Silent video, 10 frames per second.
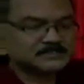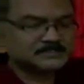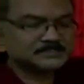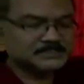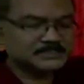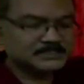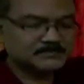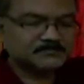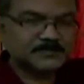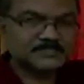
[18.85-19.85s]
This is the
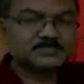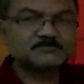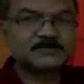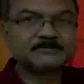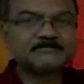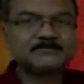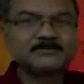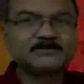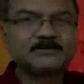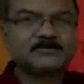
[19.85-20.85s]
first poem
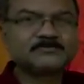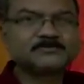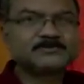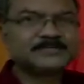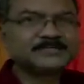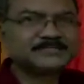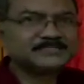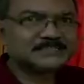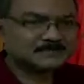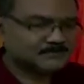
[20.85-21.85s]
of your English
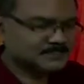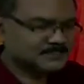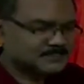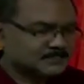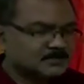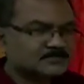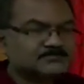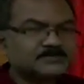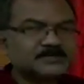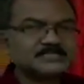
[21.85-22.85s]
syllabus
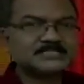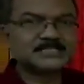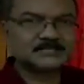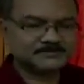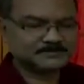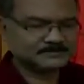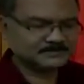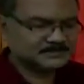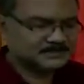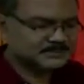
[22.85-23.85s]
of class 11
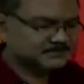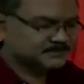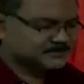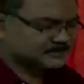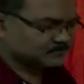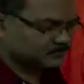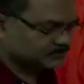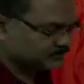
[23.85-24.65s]
CBSE book.